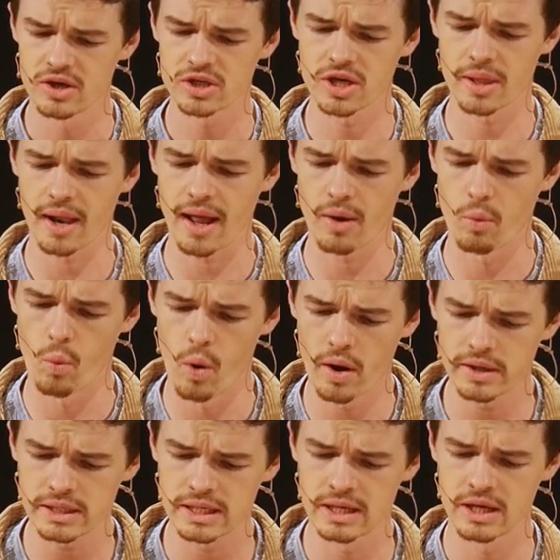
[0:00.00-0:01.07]
so that I
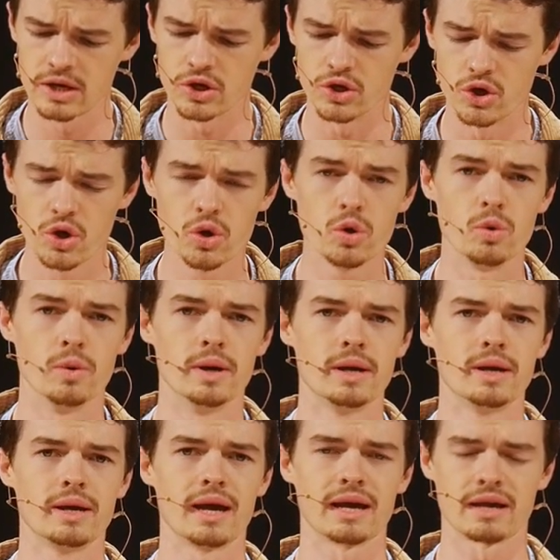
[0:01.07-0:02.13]
want you
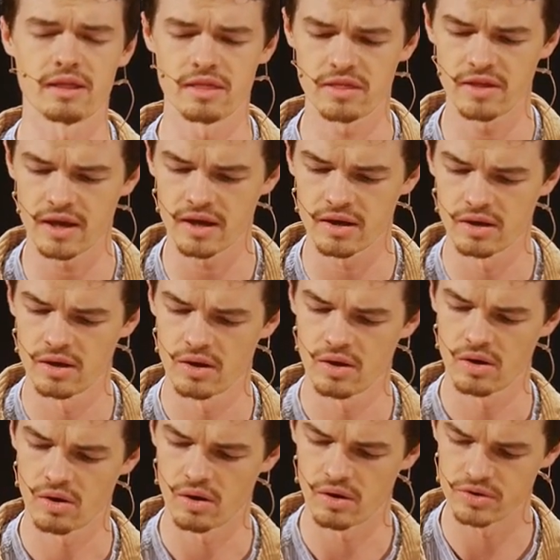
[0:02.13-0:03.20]
and can think
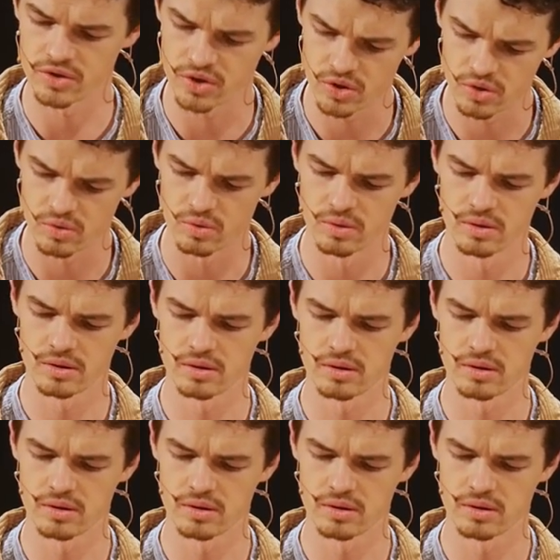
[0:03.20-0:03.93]
on you.